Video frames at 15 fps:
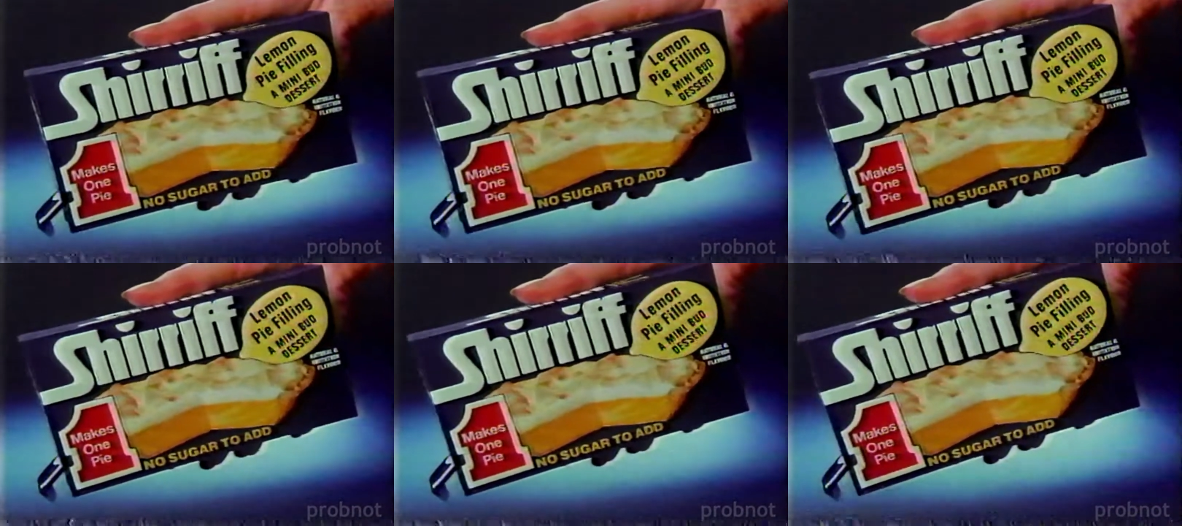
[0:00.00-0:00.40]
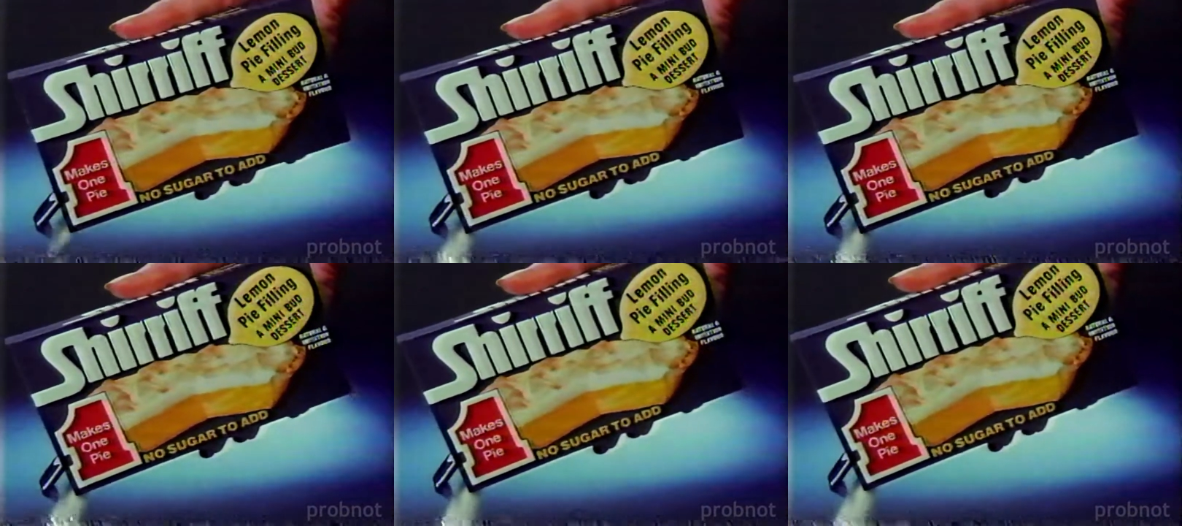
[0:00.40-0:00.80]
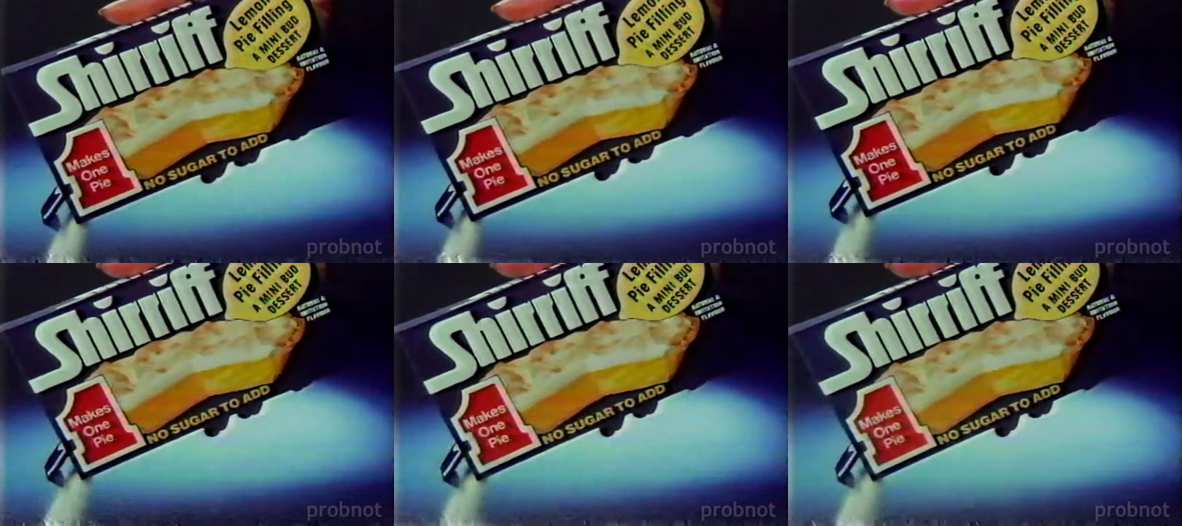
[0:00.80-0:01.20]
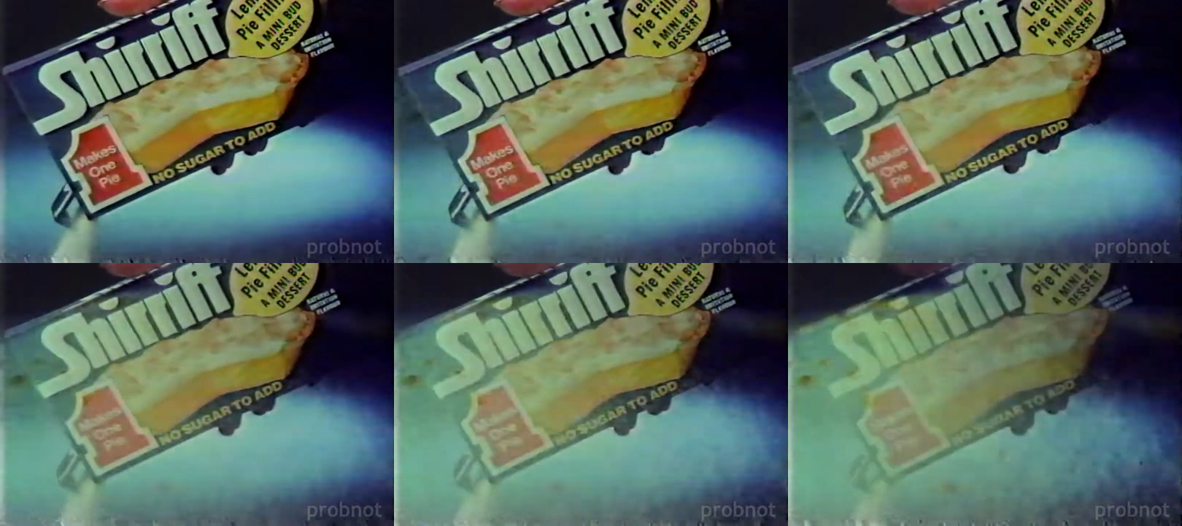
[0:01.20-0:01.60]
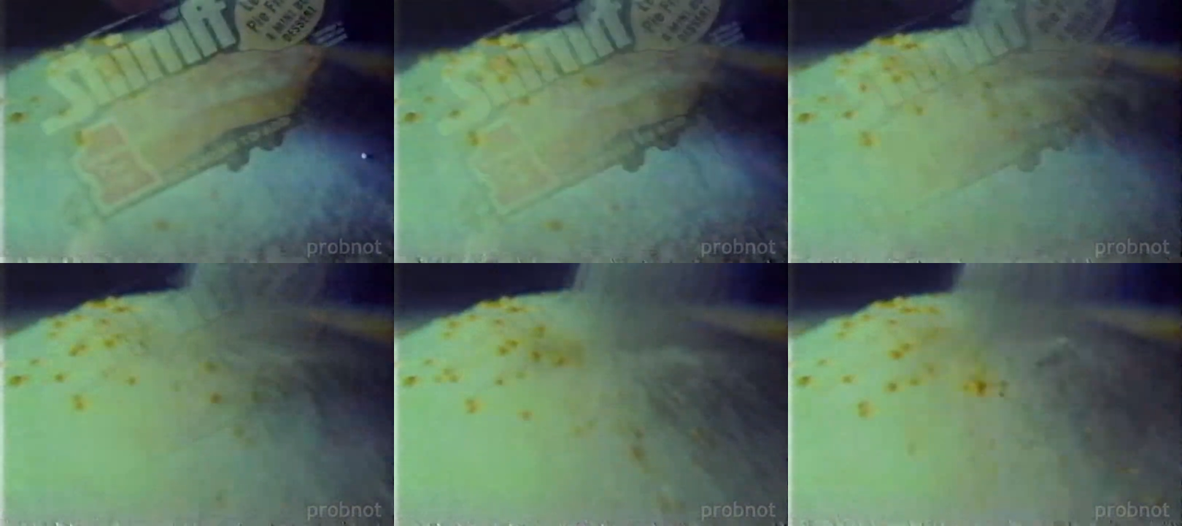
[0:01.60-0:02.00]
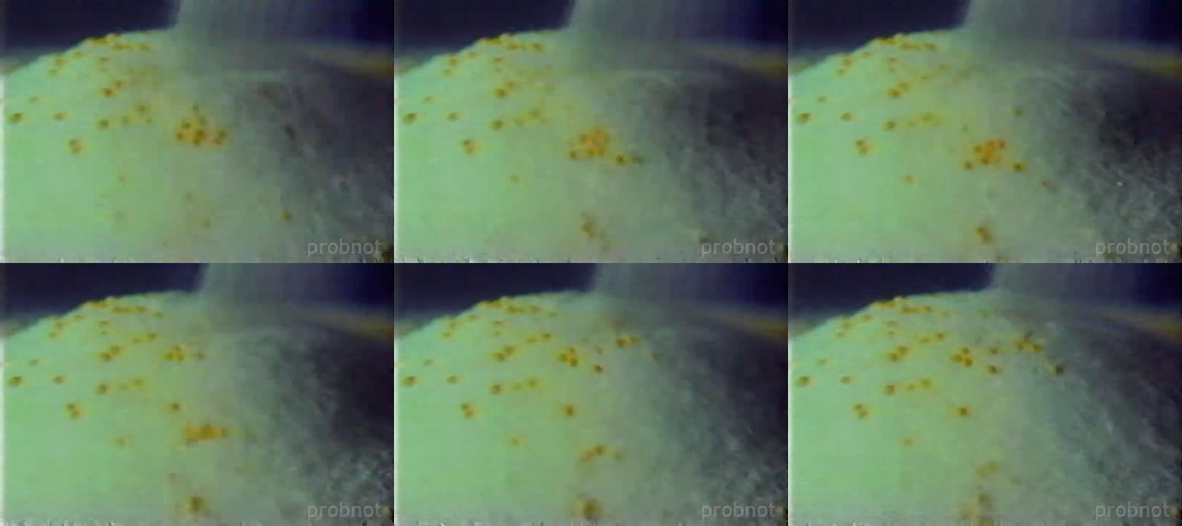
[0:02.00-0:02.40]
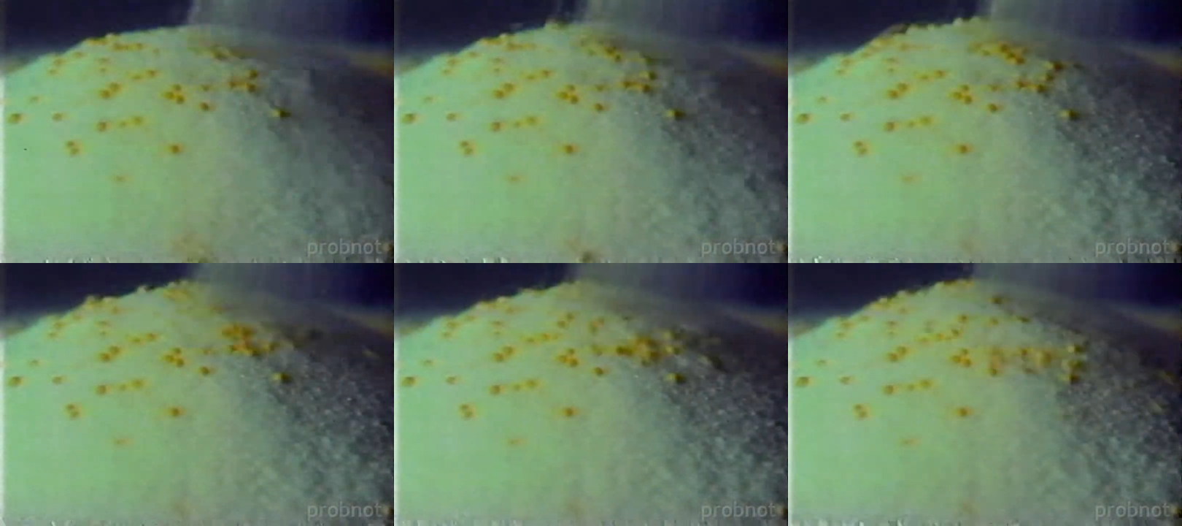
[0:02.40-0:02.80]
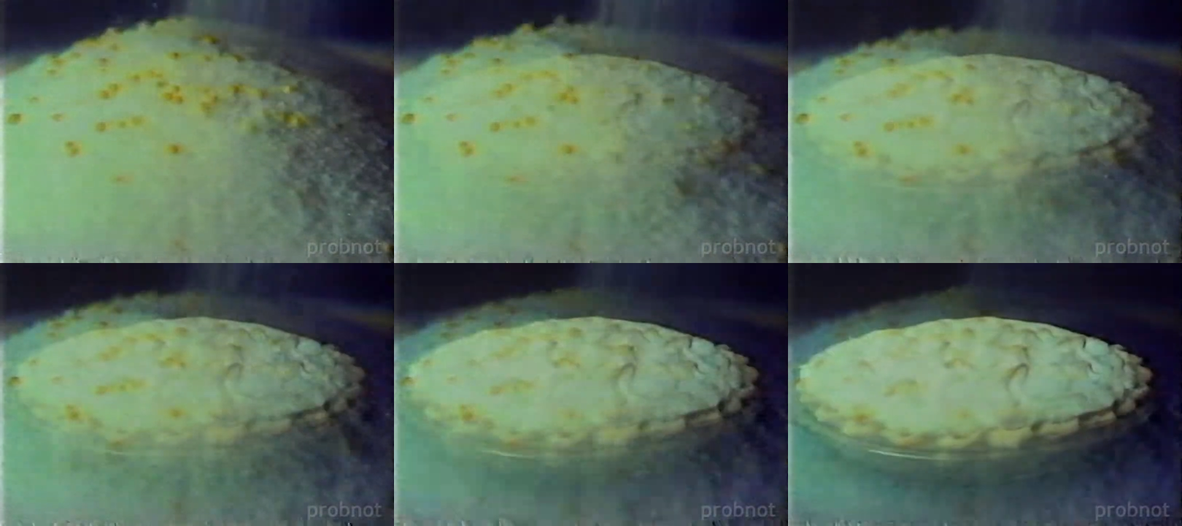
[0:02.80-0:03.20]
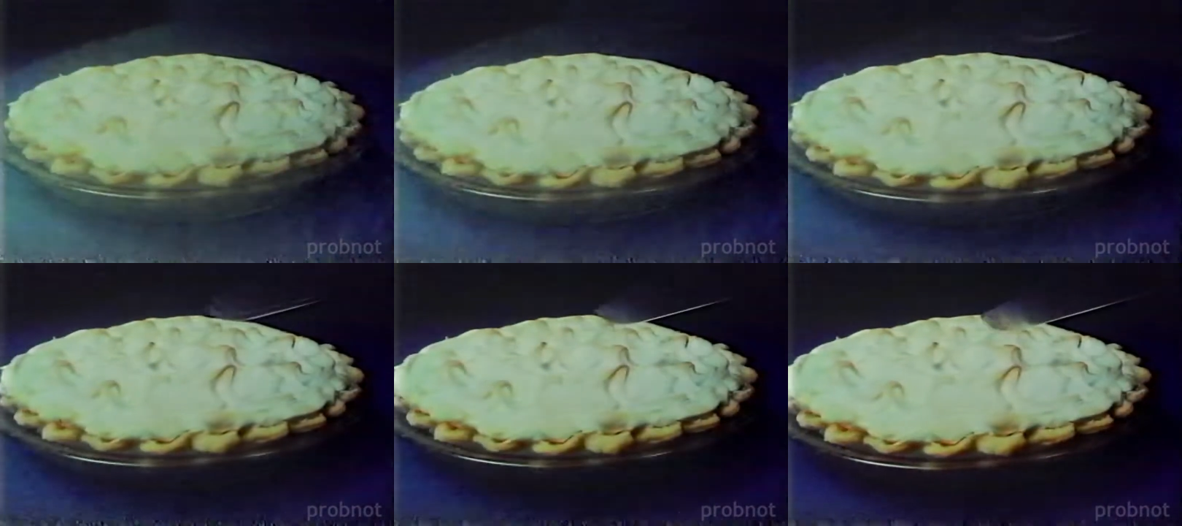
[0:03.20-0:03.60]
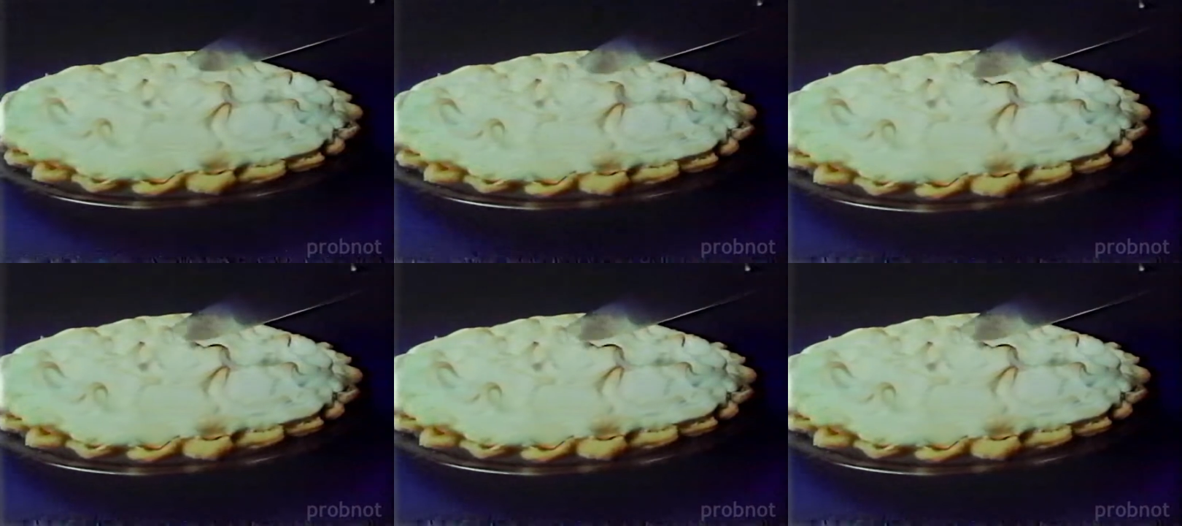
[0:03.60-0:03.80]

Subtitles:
Nobody's mouth can be seen.